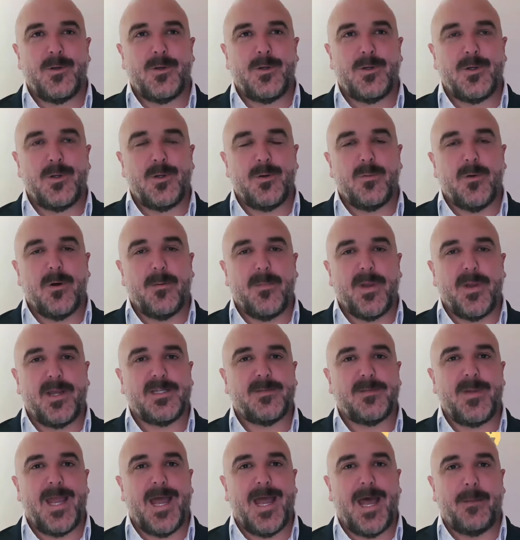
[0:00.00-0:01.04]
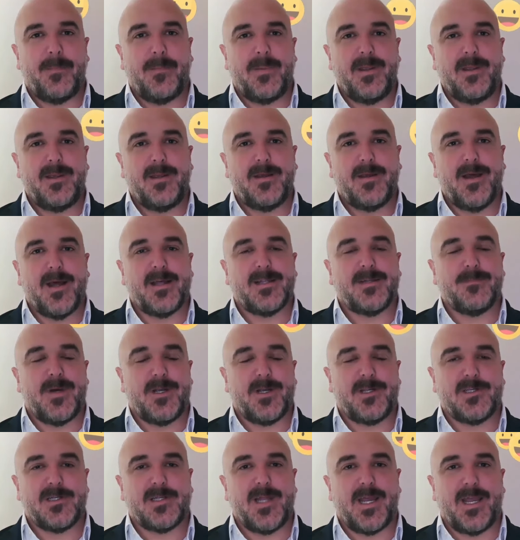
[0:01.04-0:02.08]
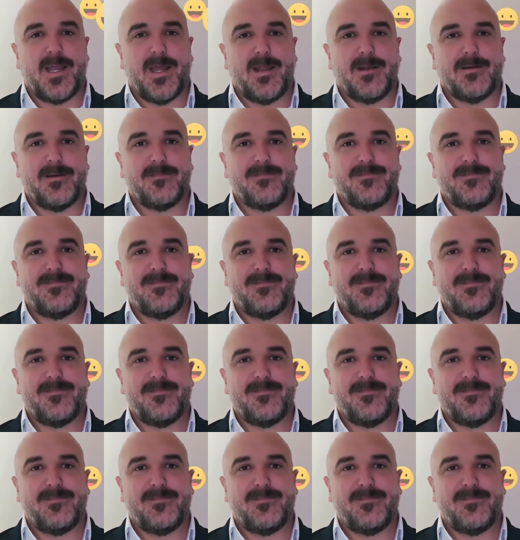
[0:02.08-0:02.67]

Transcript: Do what makes me happy as much as I can.